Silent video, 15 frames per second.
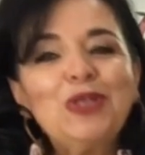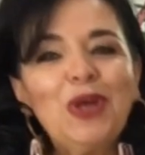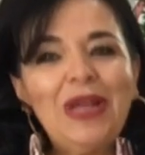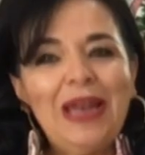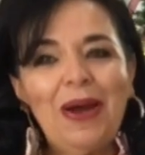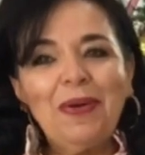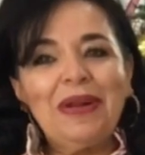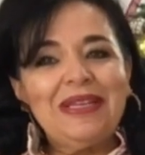I'm
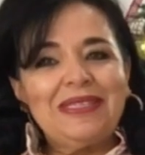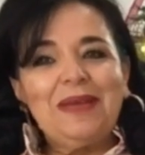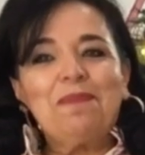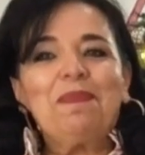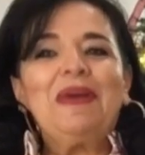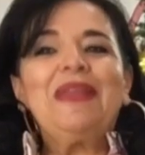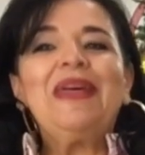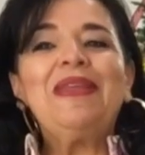Laura
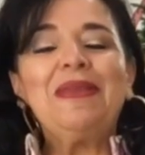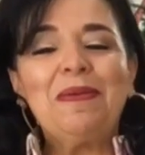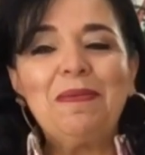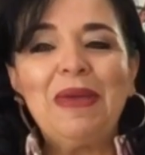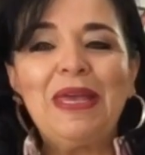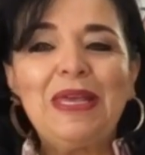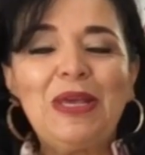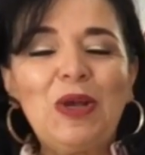Cepeda
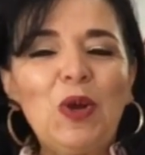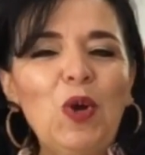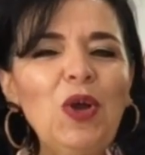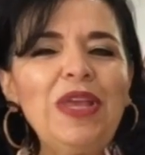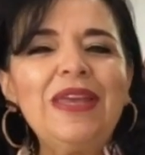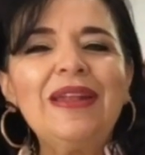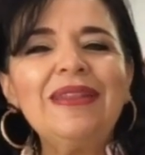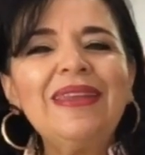and I'm
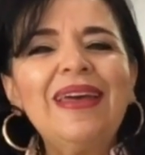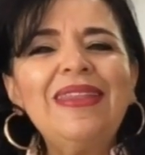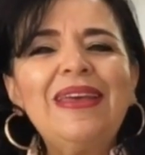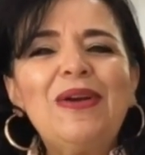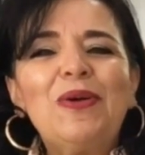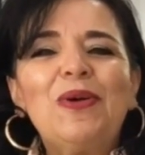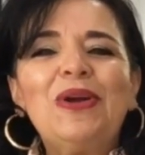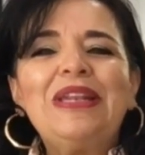very
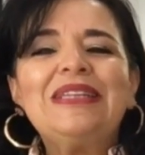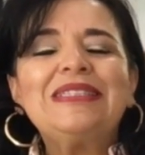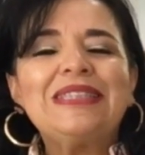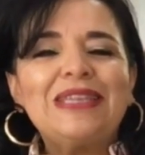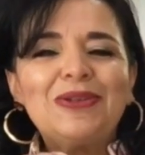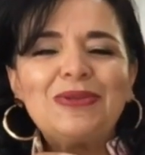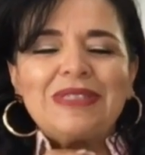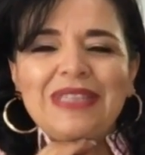excited to
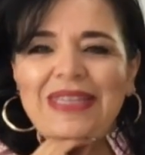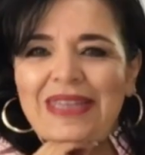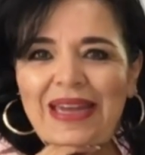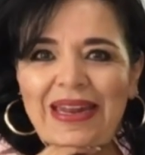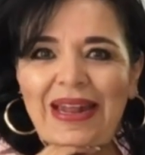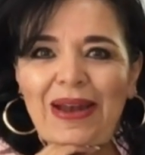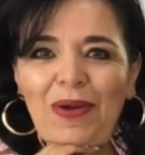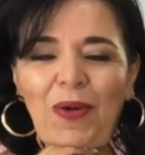share this
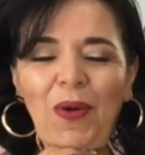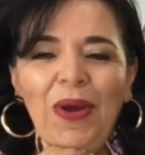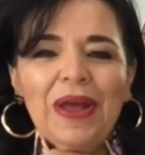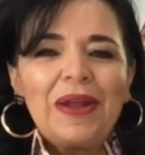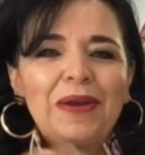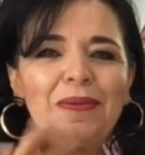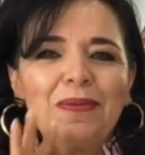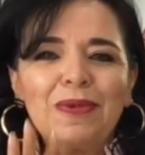project with
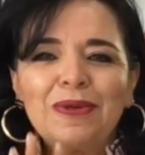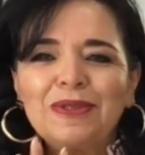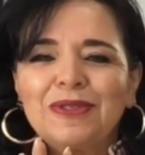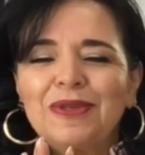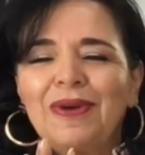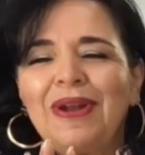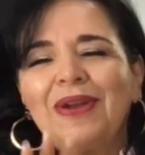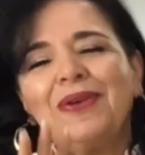you.
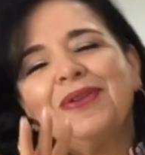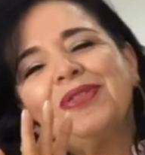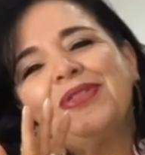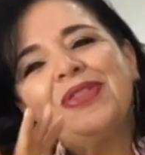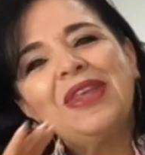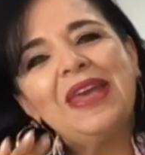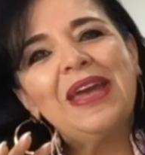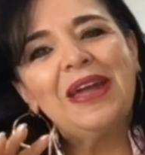Now
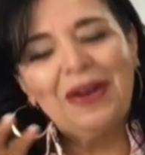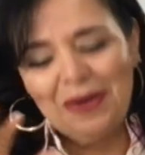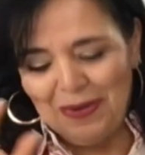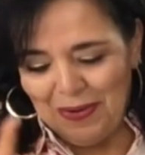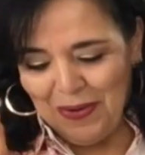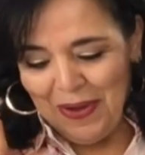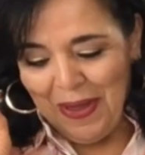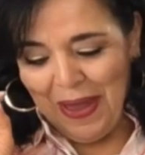it's turn
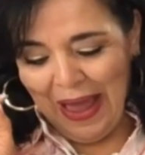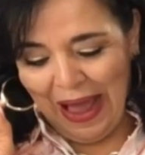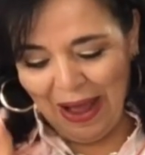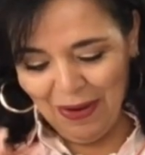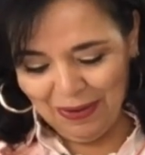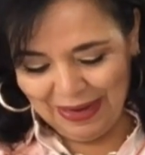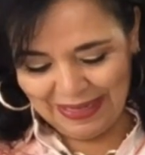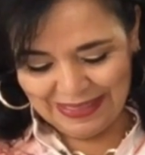for our
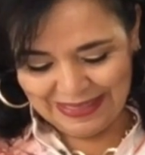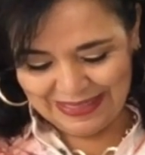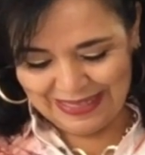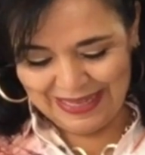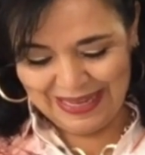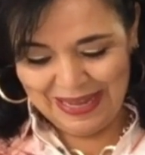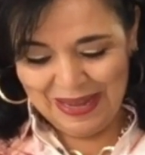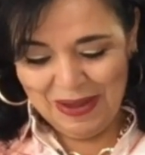babies,
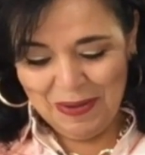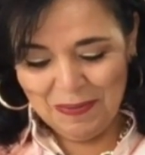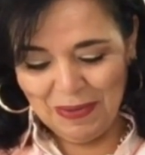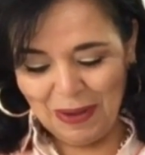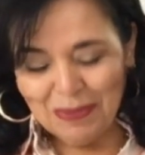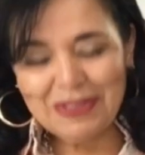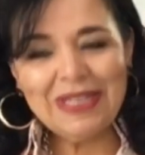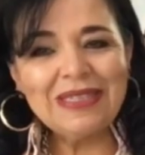
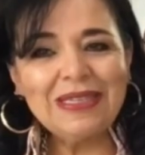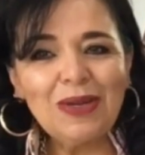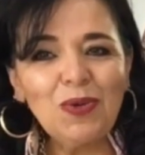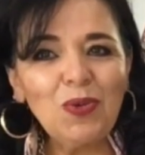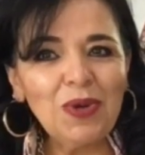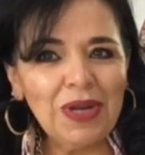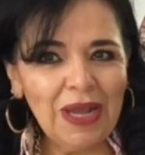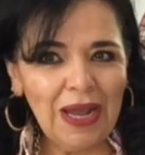it's turn to
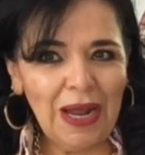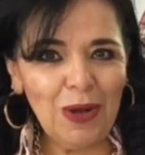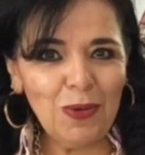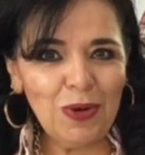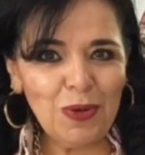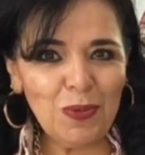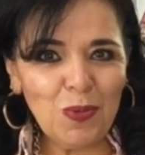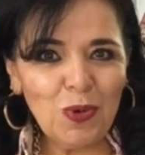make
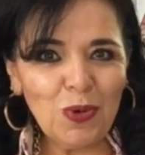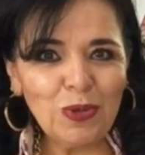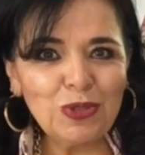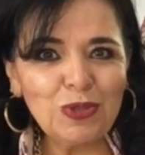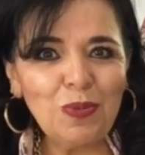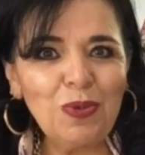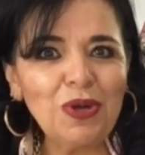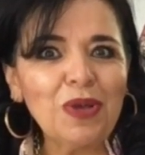something for
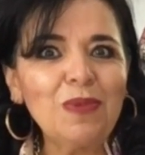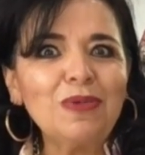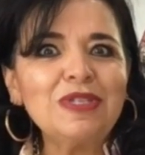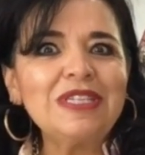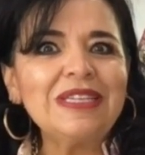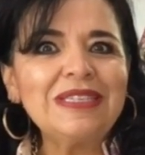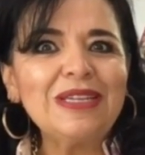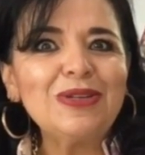them,
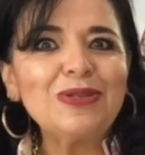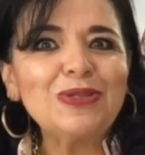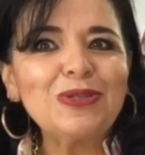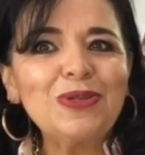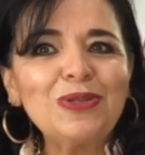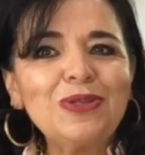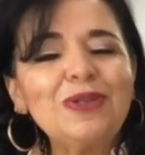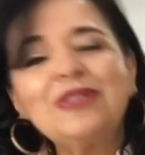and this is
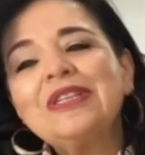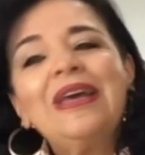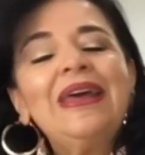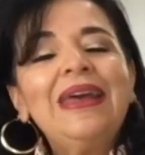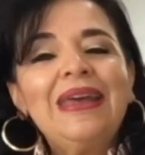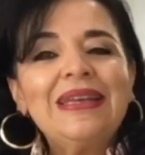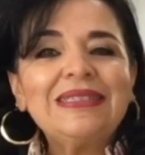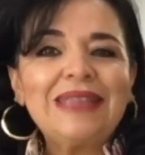an
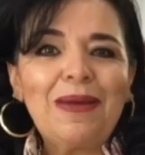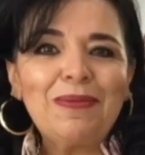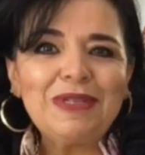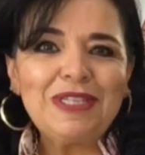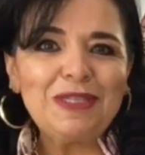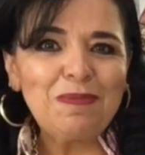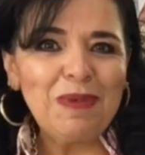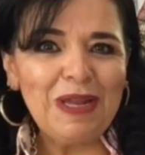idea
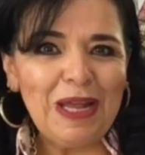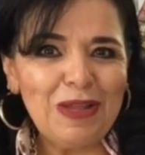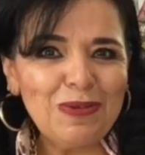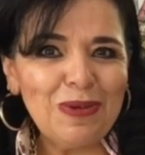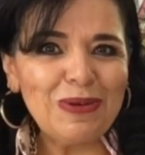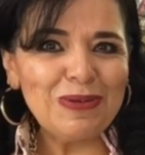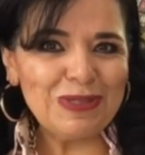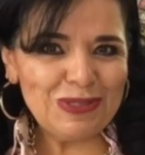that one
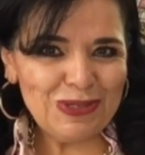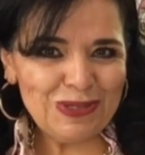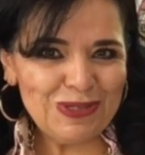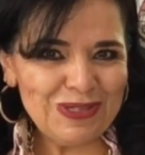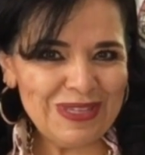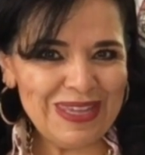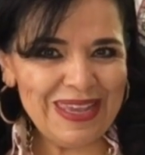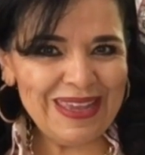of you
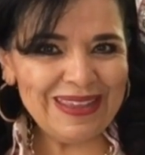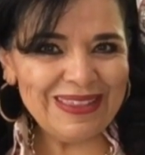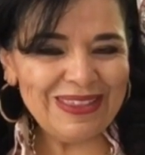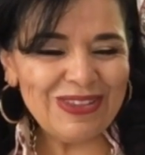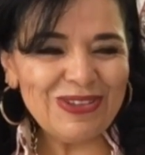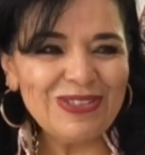sent me.